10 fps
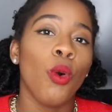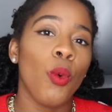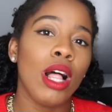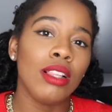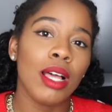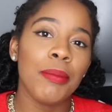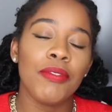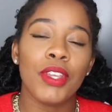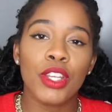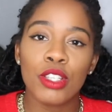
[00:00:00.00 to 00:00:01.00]
Welcome
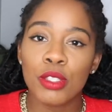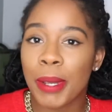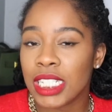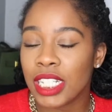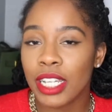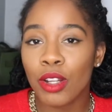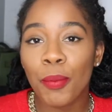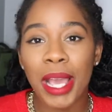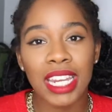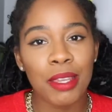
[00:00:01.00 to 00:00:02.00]
if you're new to my
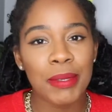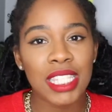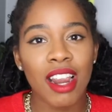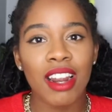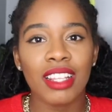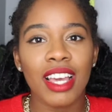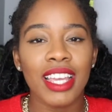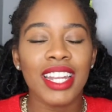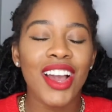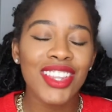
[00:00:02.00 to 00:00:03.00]
channel. My name is Carla
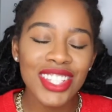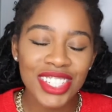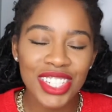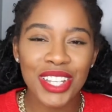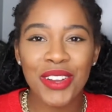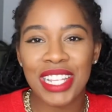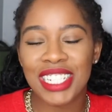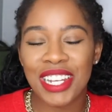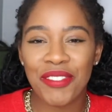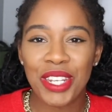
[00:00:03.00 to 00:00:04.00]
and on this channel I
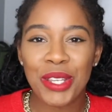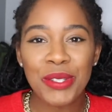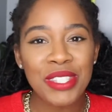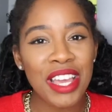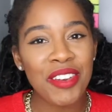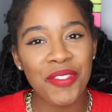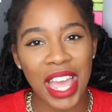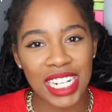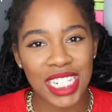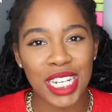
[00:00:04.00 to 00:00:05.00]
share videos on
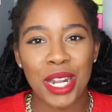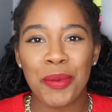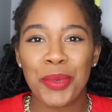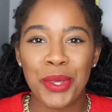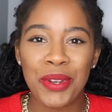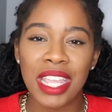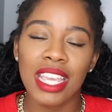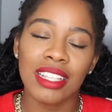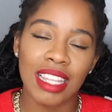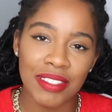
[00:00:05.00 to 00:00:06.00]
fashion,
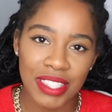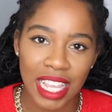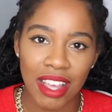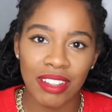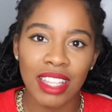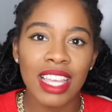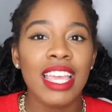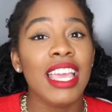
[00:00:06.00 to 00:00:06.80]
beauty, and lifestyle.